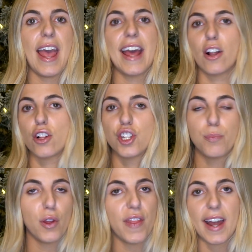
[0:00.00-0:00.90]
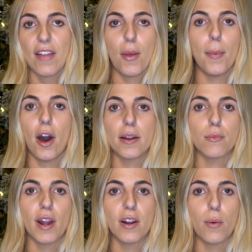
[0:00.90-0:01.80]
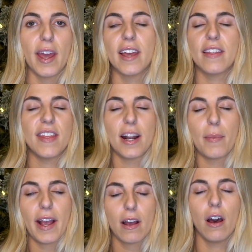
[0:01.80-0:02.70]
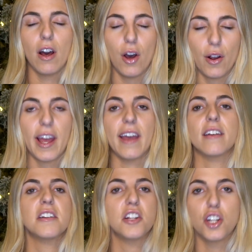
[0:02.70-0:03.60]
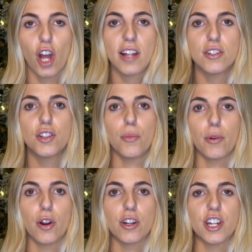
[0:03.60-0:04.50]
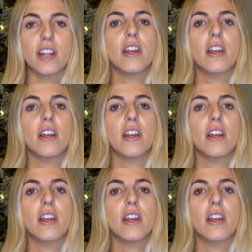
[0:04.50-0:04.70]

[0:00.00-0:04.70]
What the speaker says: And I'll put that at the bottom right away. And then I'm like, oh, okay, not super urgent.